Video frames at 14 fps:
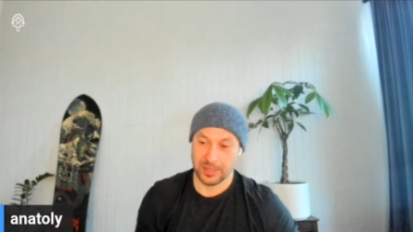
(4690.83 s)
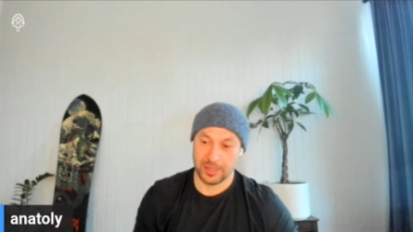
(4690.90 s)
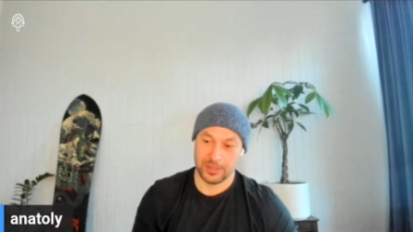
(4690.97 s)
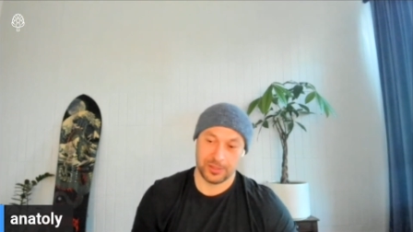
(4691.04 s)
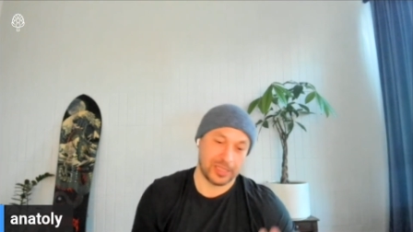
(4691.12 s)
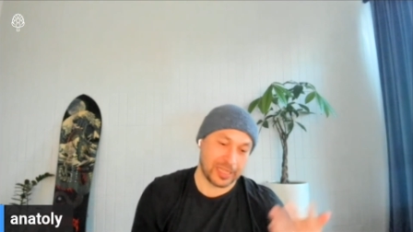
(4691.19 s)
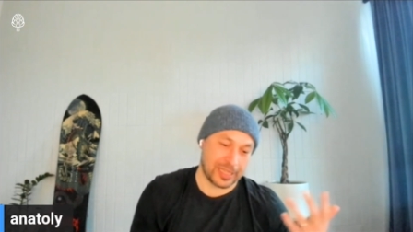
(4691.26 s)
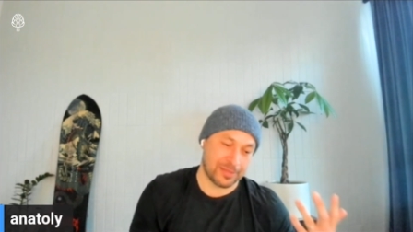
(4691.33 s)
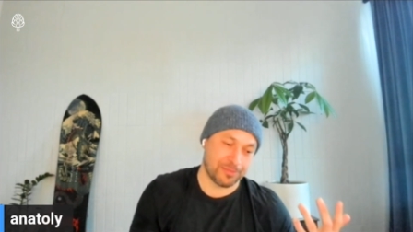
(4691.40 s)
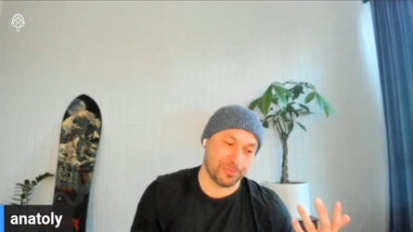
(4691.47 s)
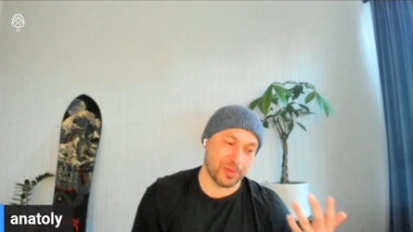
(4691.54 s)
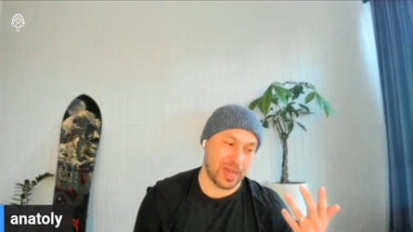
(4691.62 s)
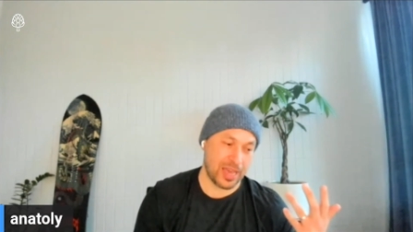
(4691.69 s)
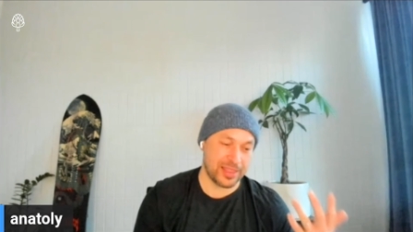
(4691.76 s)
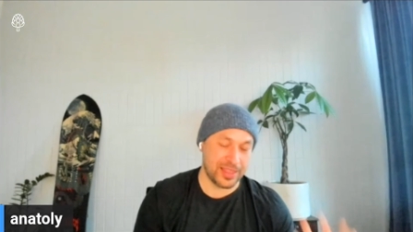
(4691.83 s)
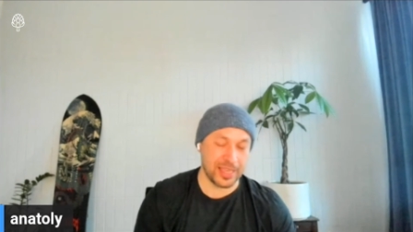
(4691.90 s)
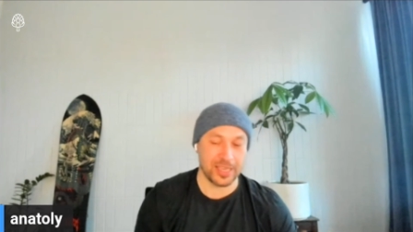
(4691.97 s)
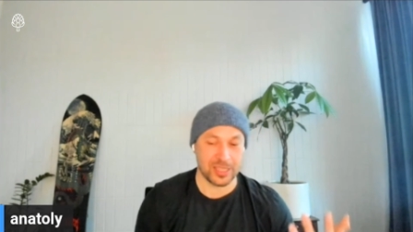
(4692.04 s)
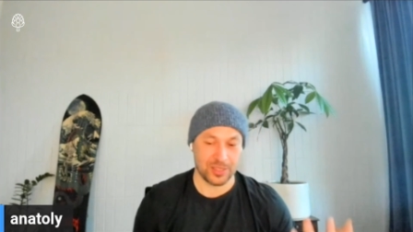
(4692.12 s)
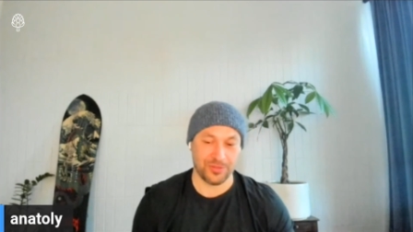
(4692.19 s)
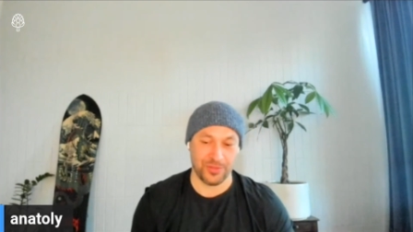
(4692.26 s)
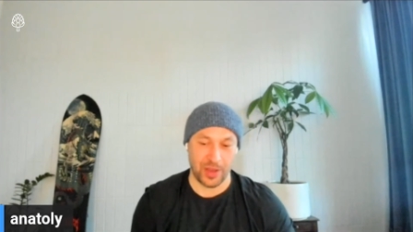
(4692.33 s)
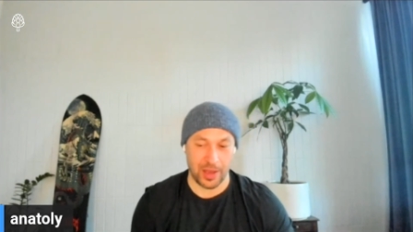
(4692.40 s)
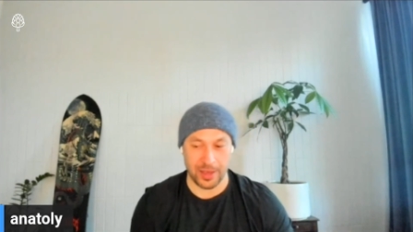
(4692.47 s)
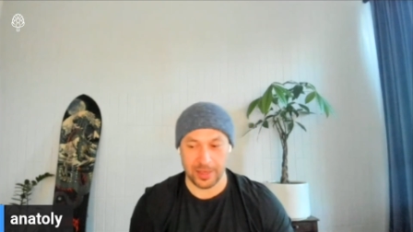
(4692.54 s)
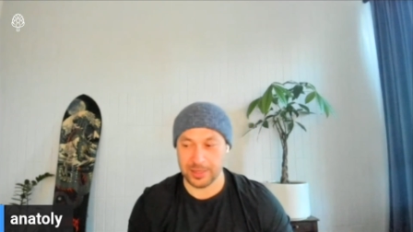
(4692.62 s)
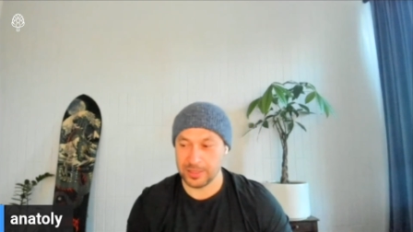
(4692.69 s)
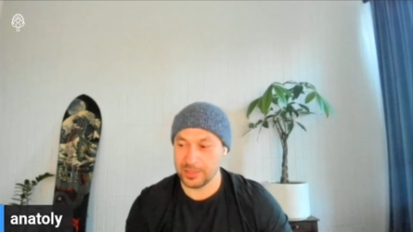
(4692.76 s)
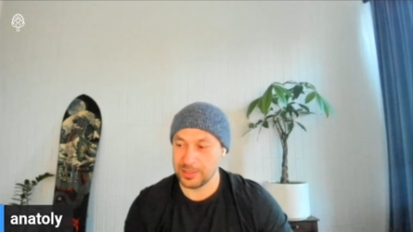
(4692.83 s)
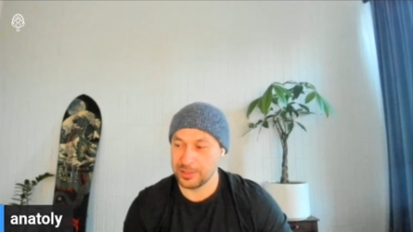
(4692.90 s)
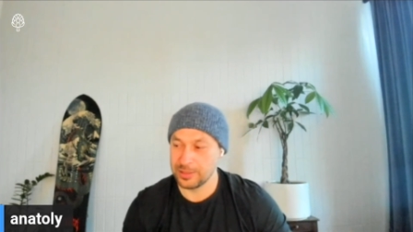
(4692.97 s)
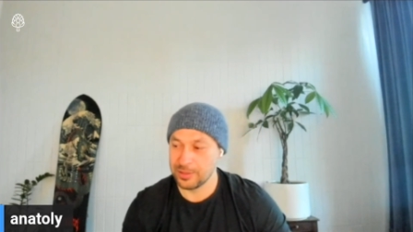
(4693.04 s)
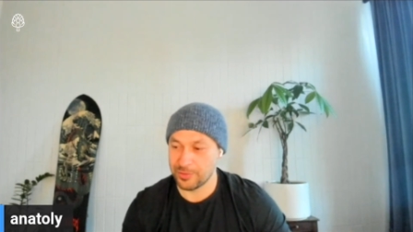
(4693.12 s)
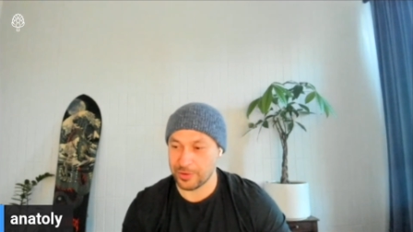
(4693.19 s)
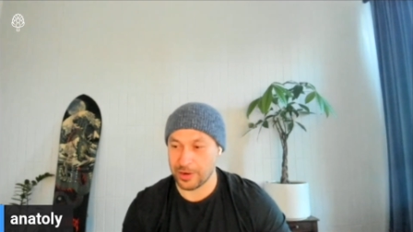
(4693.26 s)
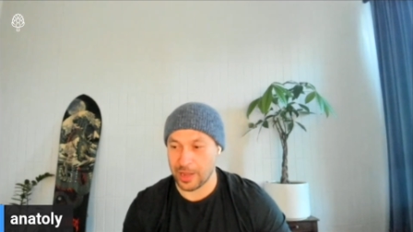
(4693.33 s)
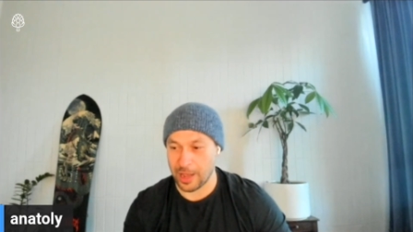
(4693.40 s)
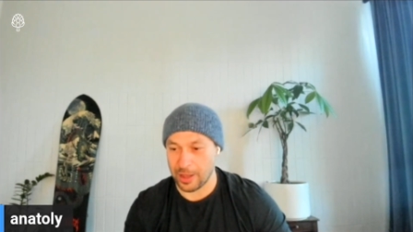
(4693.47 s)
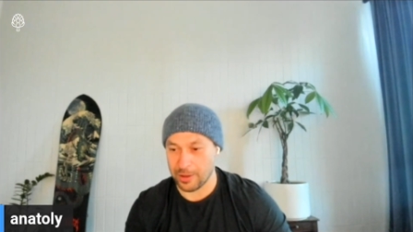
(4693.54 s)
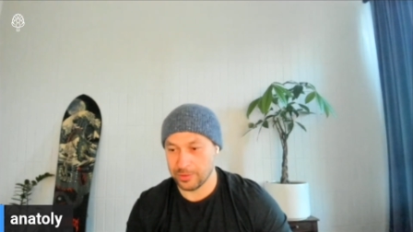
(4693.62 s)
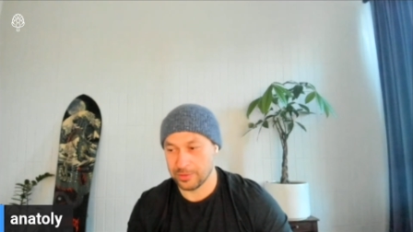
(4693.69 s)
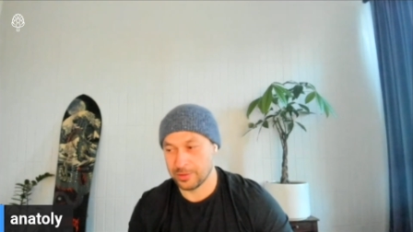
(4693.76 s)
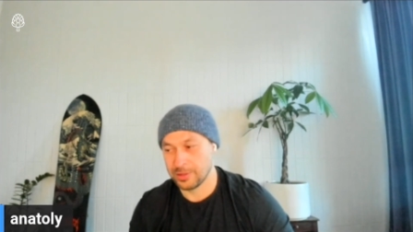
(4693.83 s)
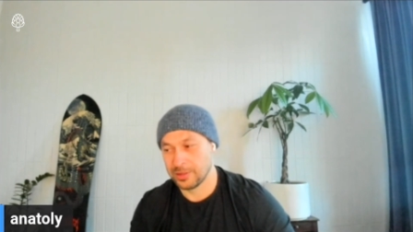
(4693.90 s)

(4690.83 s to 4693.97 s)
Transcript: So like, I think it's fine for now.